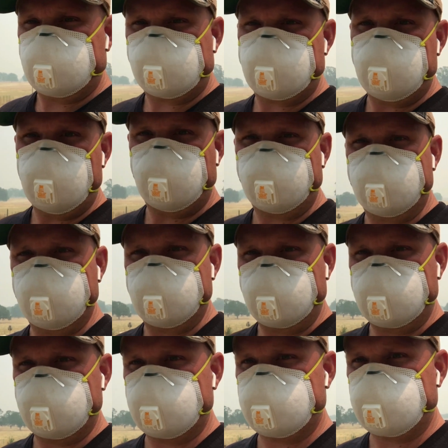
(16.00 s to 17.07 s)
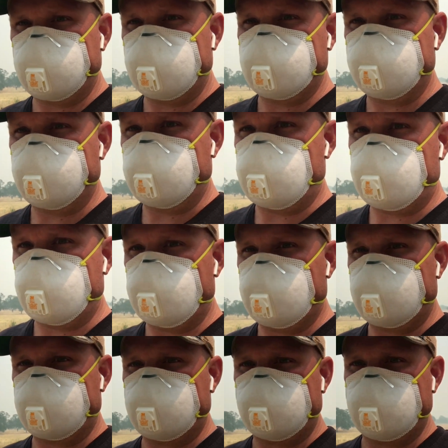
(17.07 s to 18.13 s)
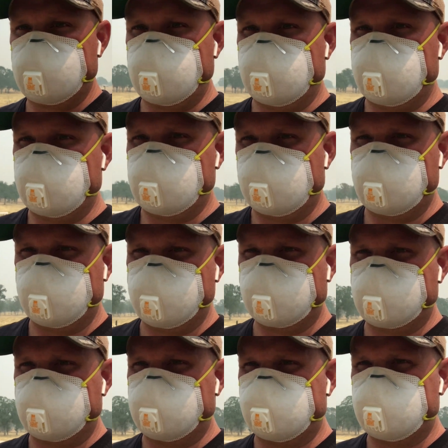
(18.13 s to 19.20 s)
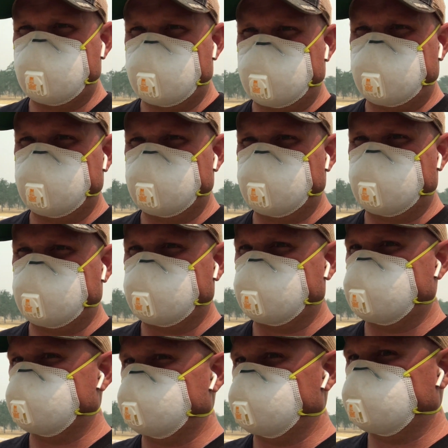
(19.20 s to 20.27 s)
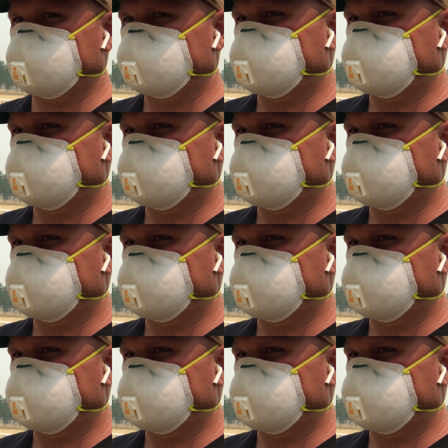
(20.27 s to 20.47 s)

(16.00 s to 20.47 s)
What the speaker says: smoke is extremely thick. The hillside back here behind me.